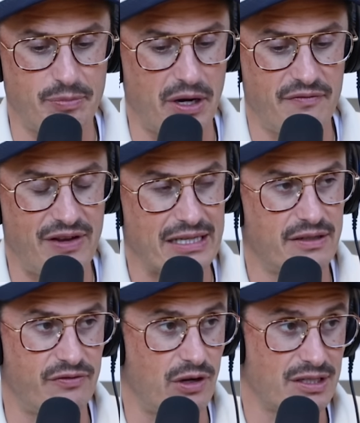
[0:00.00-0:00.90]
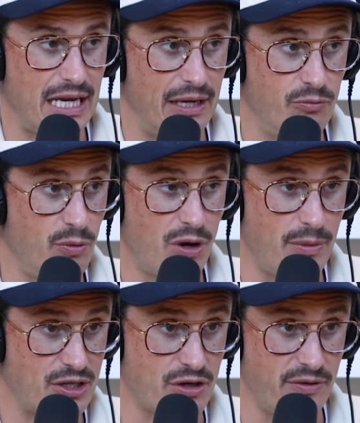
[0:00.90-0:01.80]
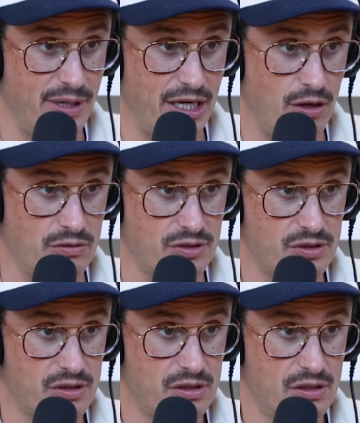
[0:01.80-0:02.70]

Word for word: prayer and fasting for us, and we want to make sure everybody knows.